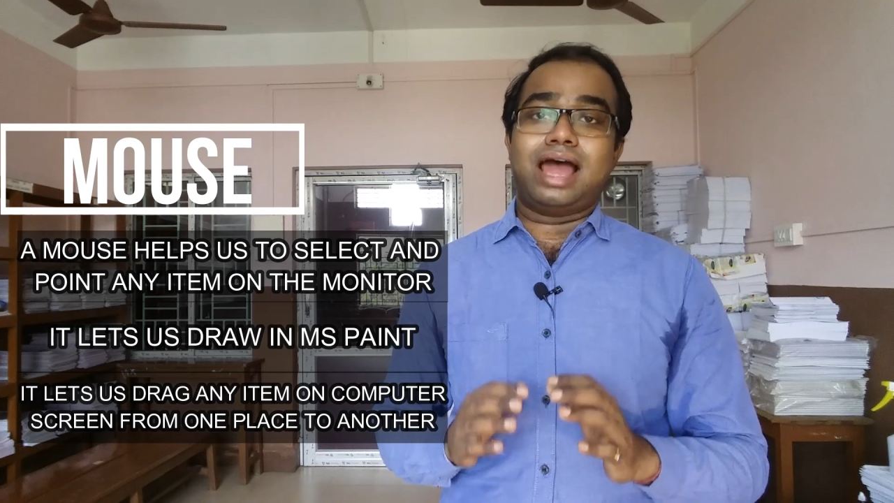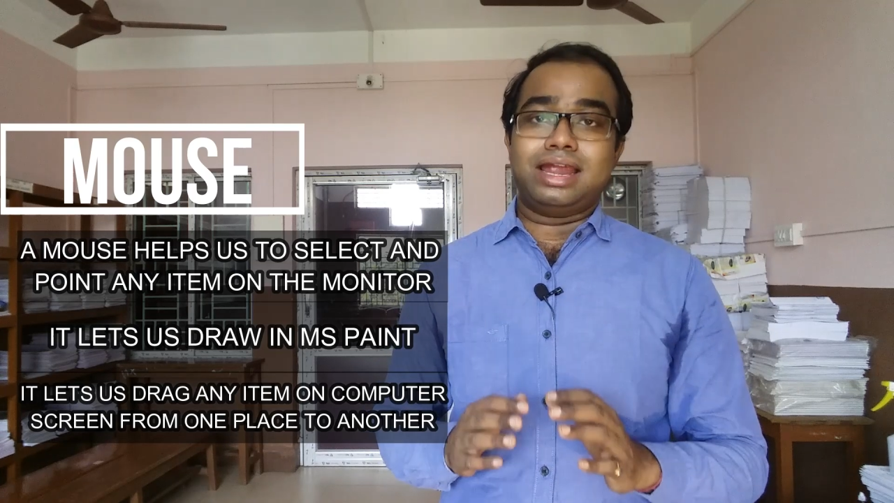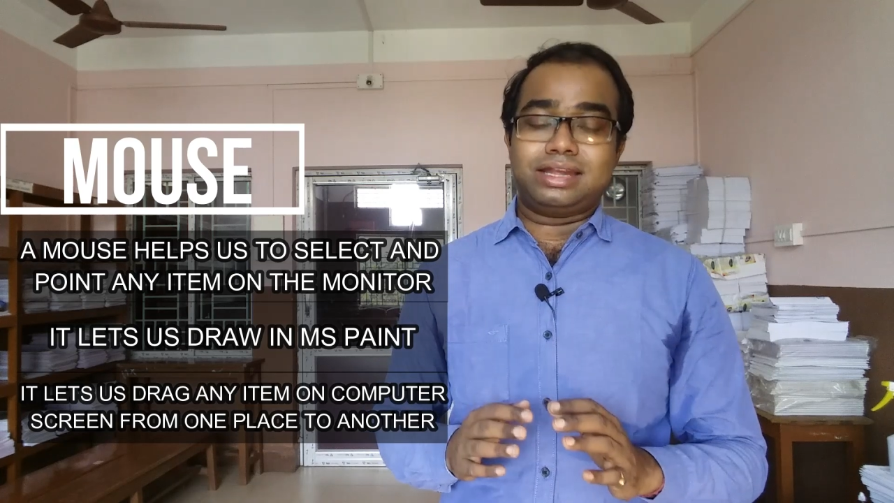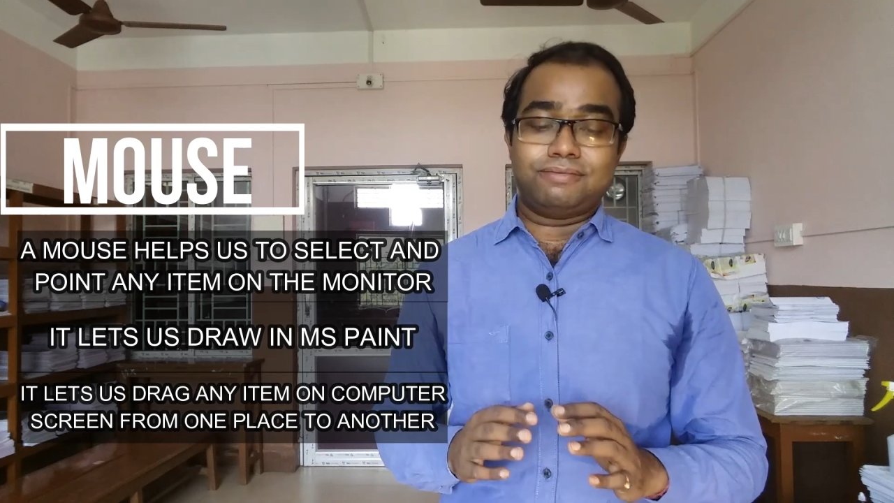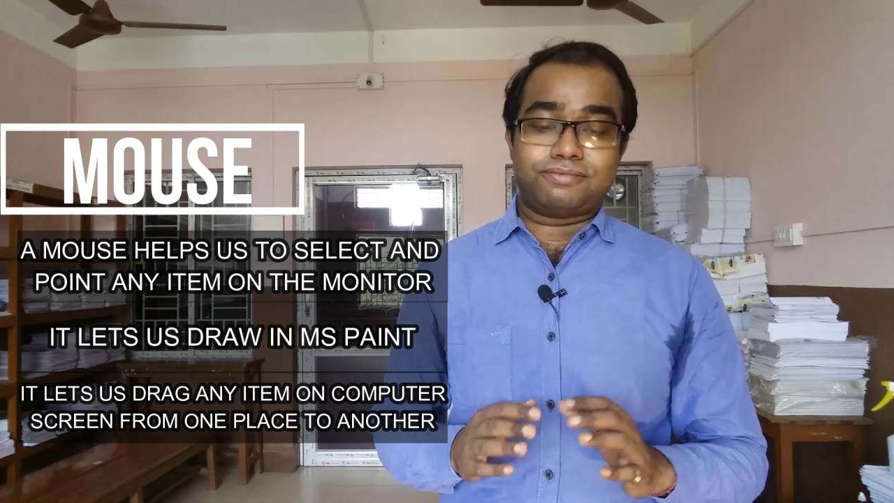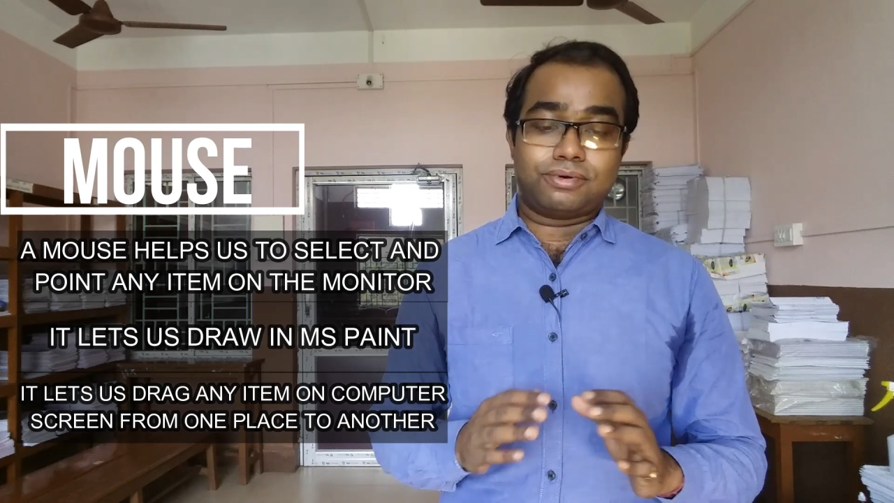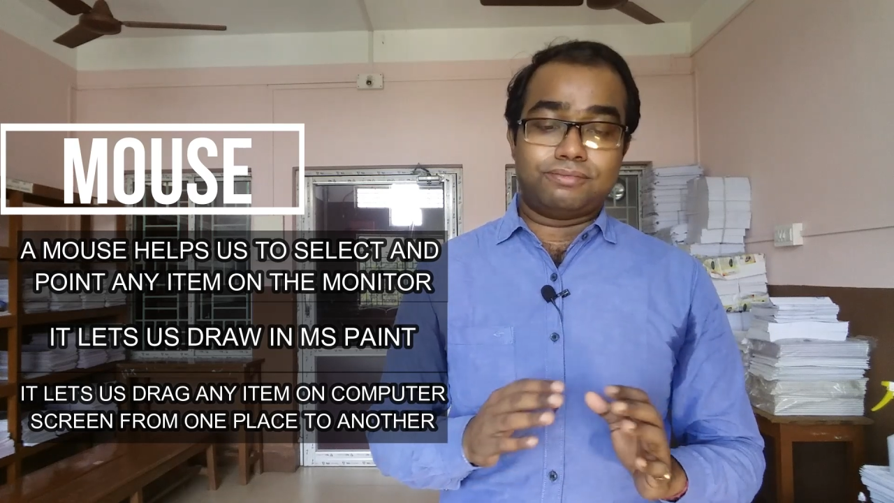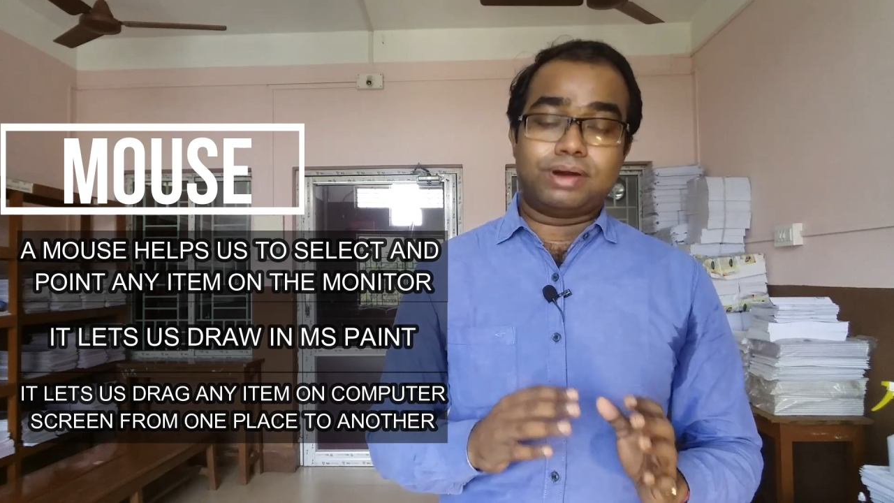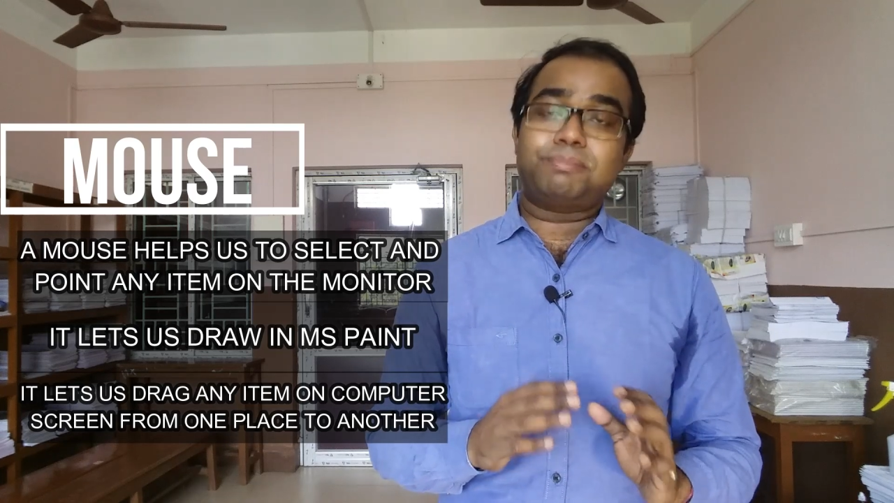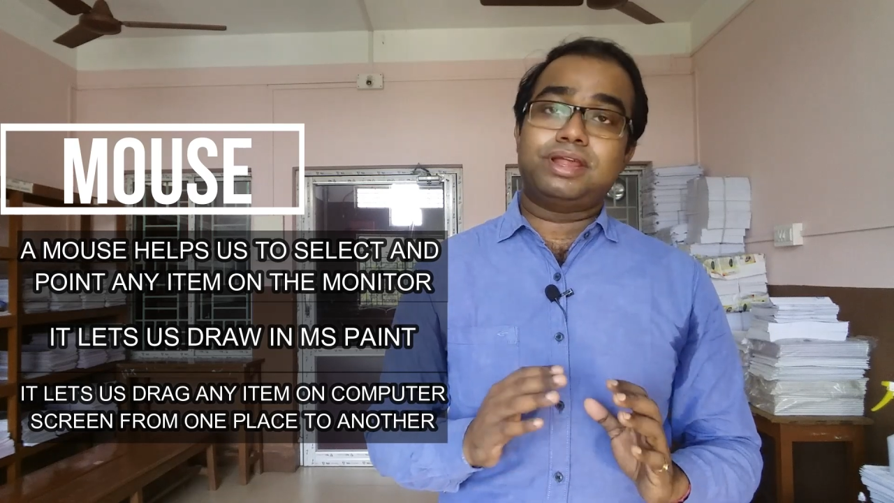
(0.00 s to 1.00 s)
item from
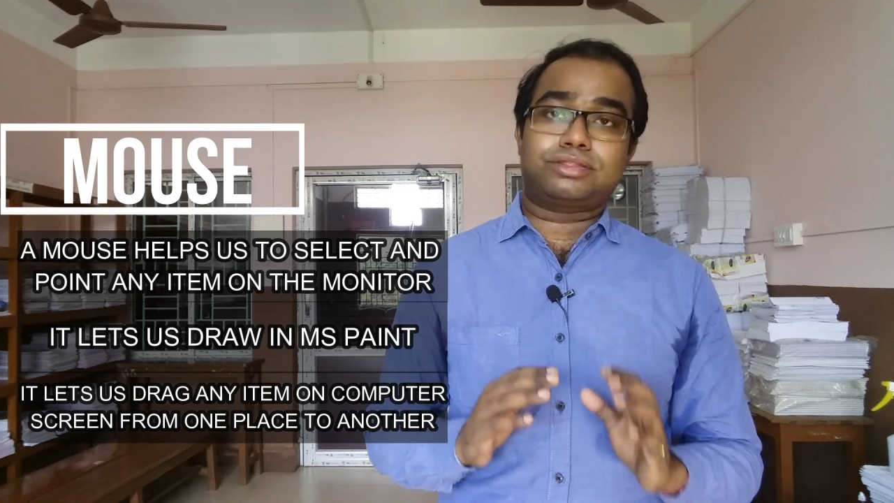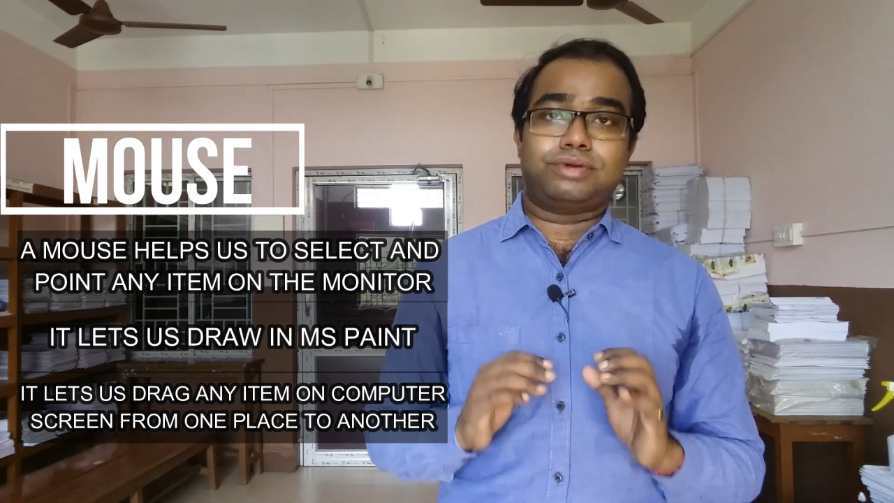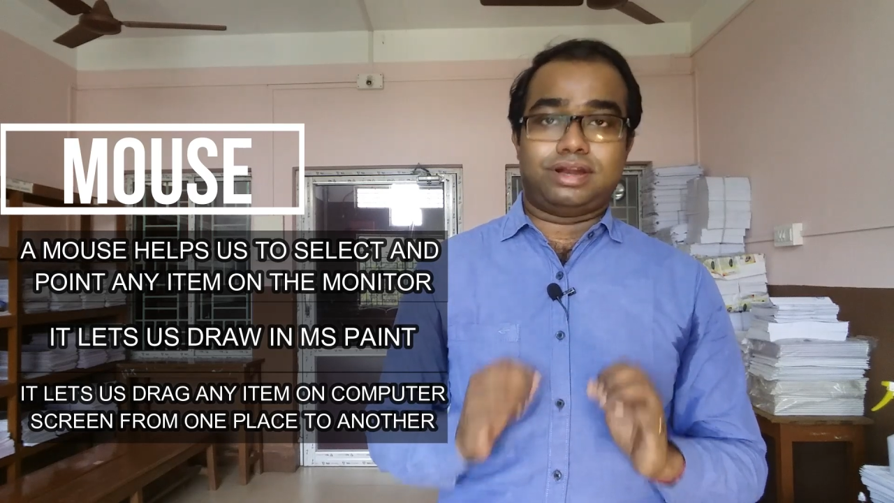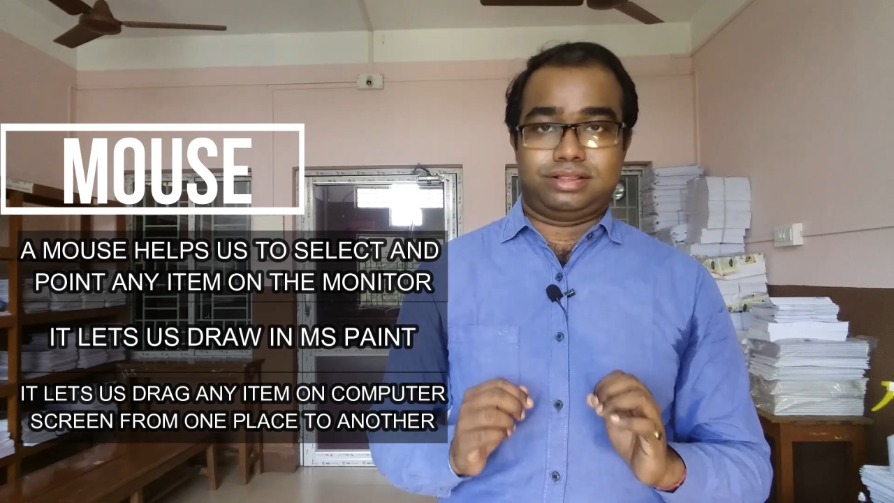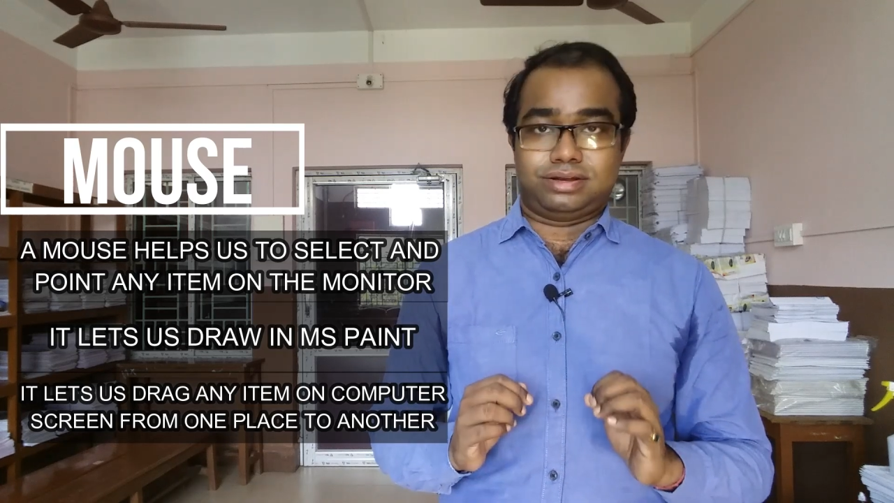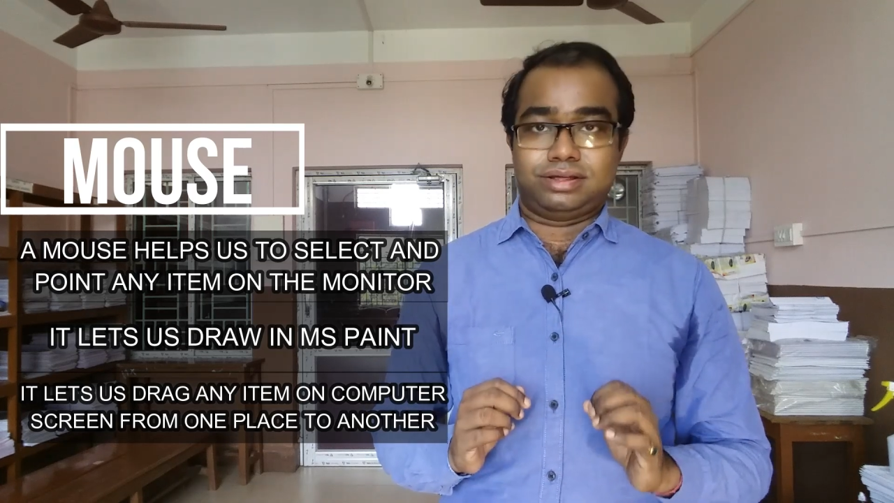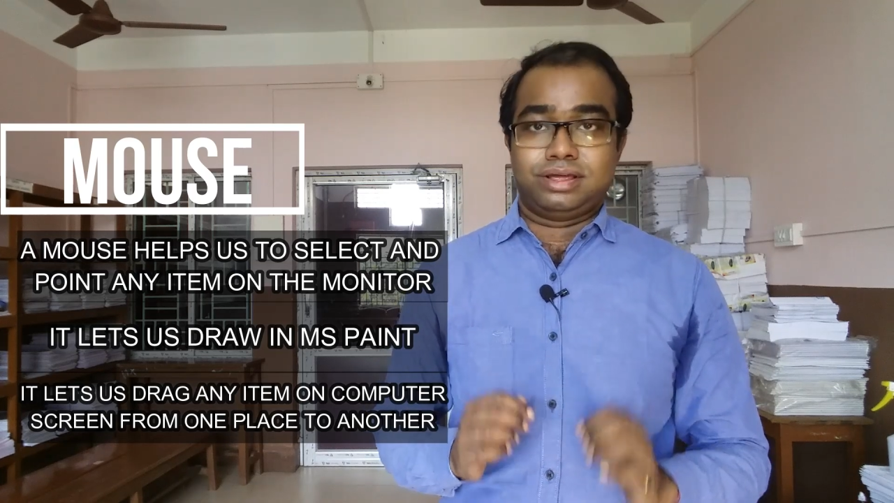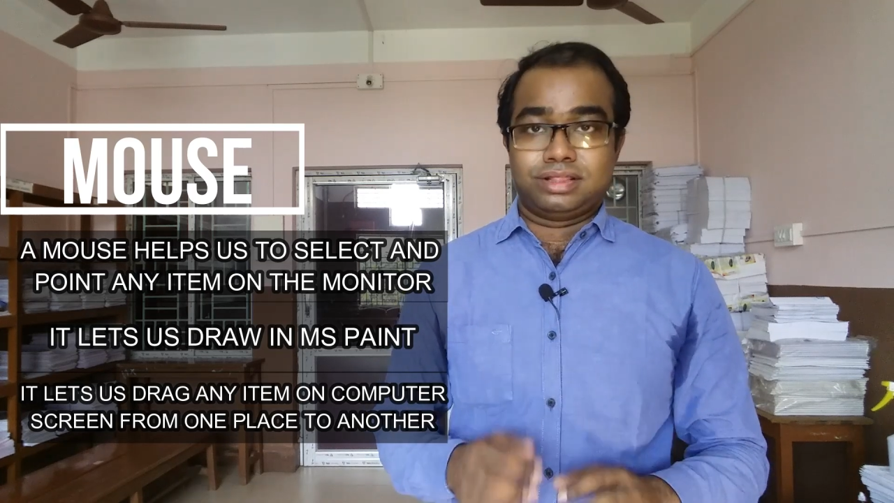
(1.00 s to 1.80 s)
one place to another.